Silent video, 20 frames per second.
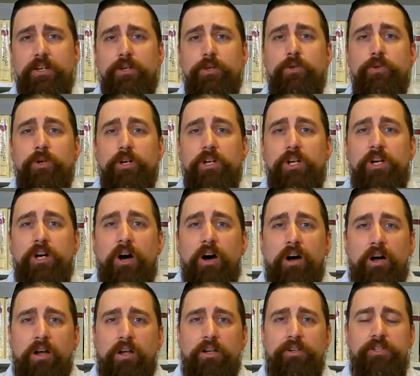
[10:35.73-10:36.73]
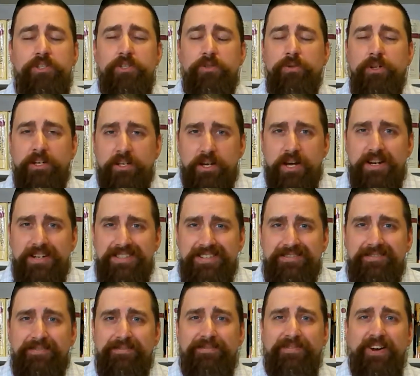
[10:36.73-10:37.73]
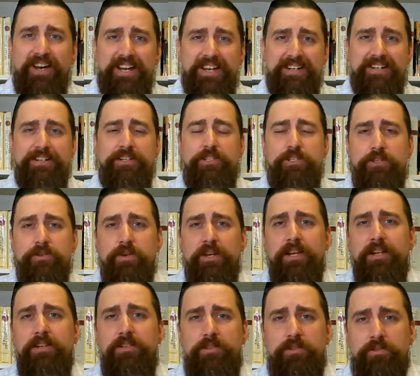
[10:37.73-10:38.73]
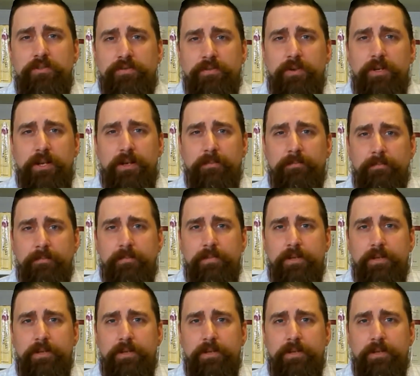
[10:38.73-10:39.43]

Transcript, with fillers: You're called to it. God has invited you into freedom.